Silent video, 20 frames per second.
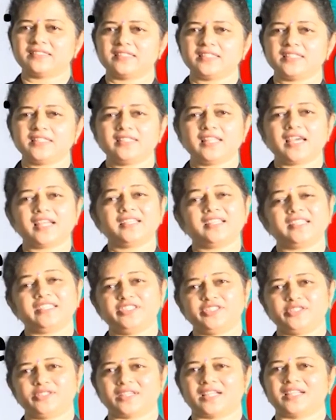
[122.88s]
see that
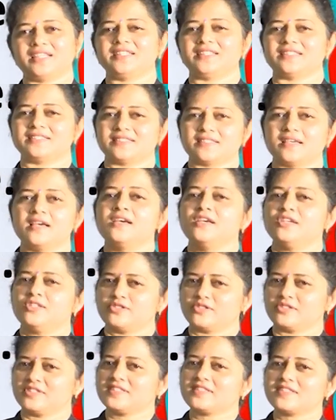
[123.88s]
it shines.
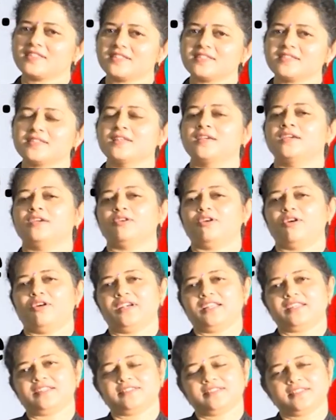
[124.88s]
So, this is
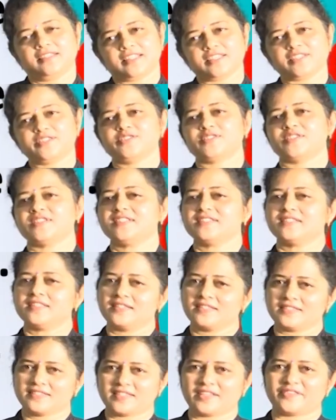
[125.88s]
called as the lustrous
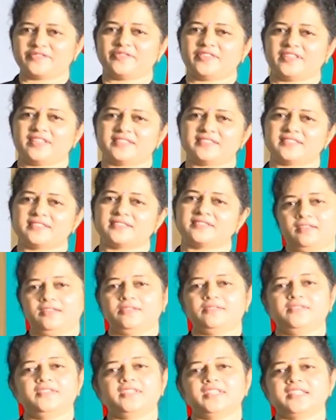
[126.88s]
surface.
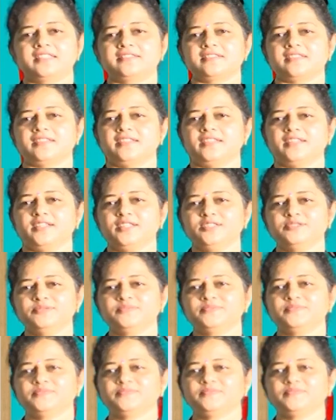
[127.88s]
Now, you can see here.
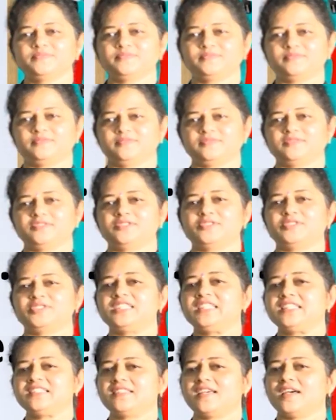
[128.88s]
So,
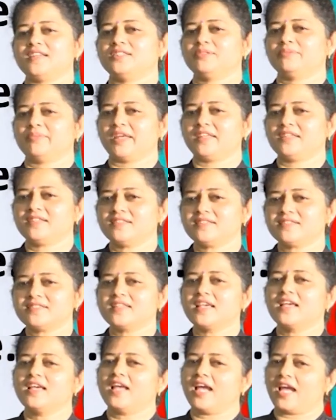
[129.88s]
these are the
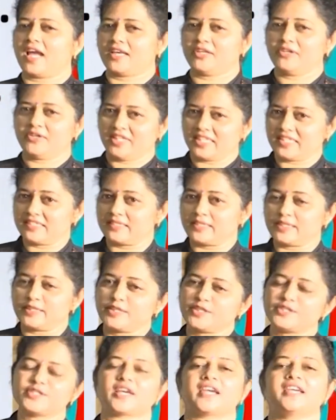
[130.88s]
metals, and you can see
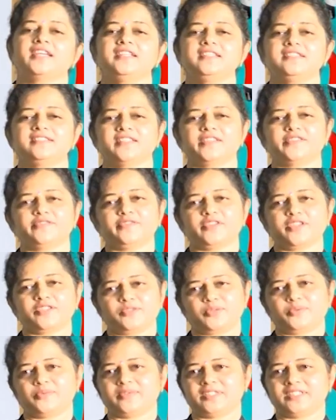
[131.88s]
the shiny
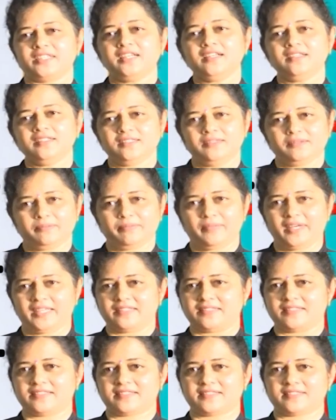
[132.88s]
surface over the
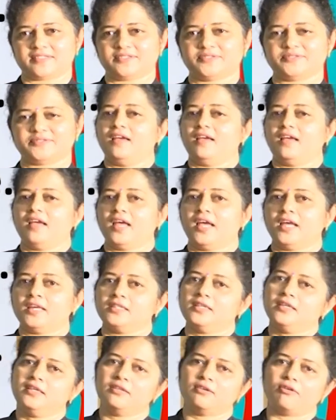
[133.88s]
metals.
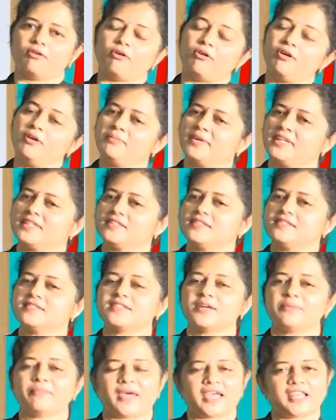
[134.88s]
And all metals
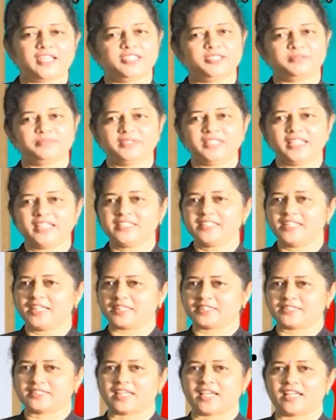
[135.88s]
are malleable and
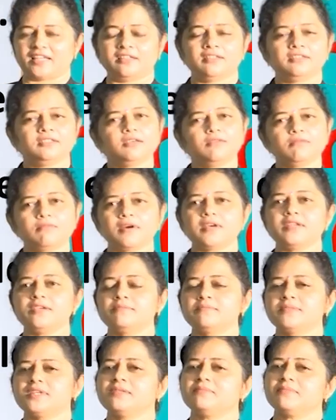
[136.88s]
ductile. Now, what do
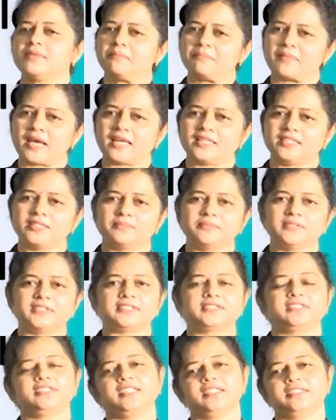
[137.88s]
you mean by
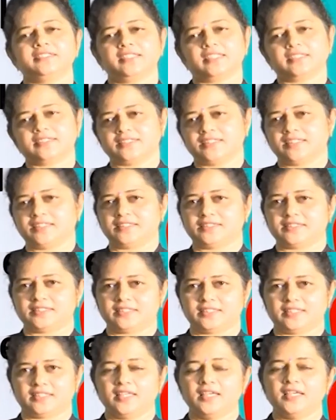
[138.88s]
malleability and
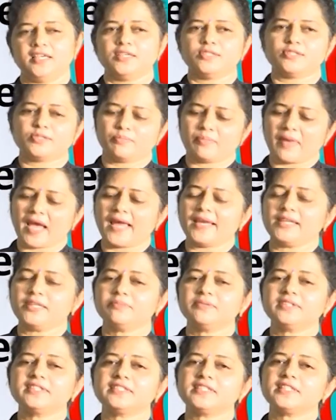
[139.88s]
ductility? So,
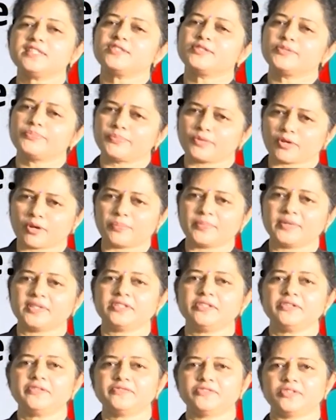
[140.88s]
malleability is the
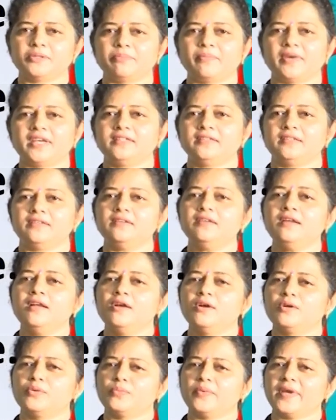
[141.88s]
property of the metal
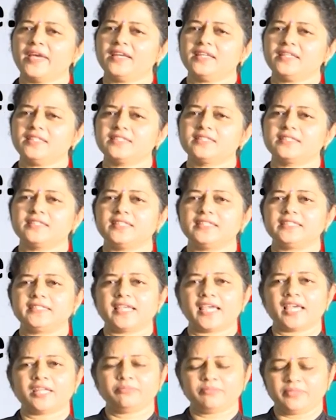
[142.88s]
where it
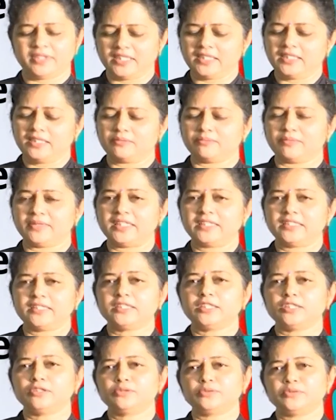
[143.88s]
can be
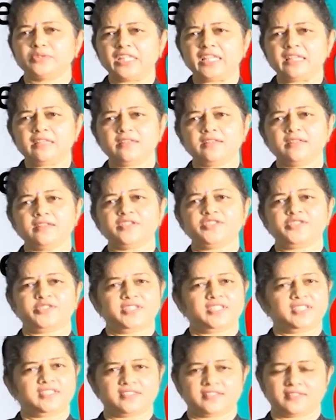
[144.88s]
beaten into thin
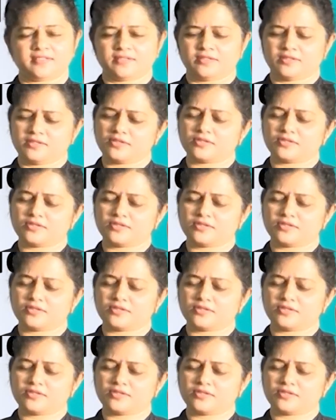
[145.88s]
sheets.